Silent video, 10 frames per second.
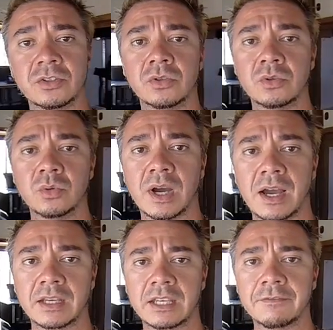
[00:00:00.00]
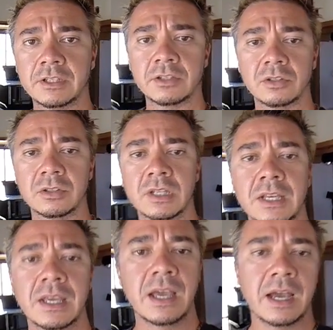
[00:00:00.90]
to give a little
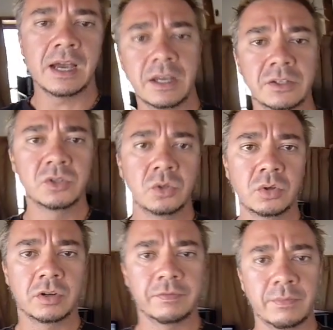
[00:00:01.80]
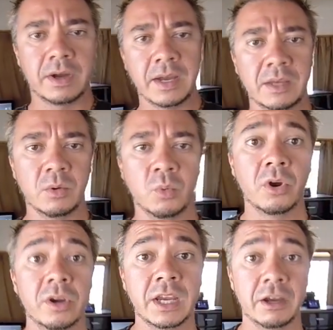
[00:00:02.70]
tour of my
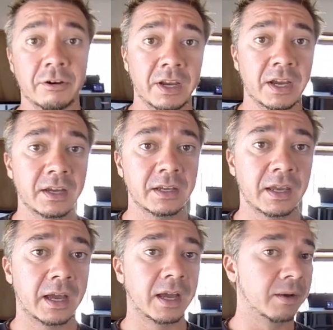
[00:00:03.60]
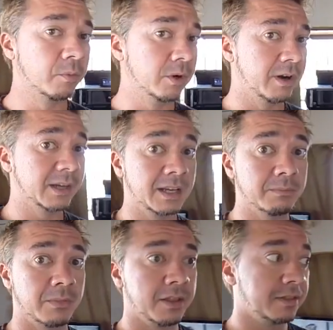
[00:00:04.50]
work area where I
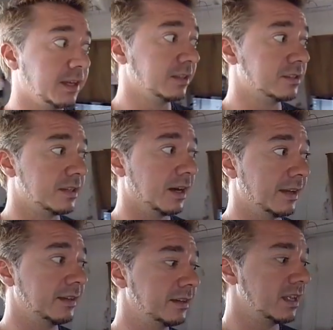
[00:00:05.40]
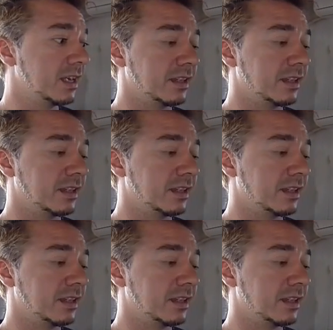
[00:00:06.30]
get my things done.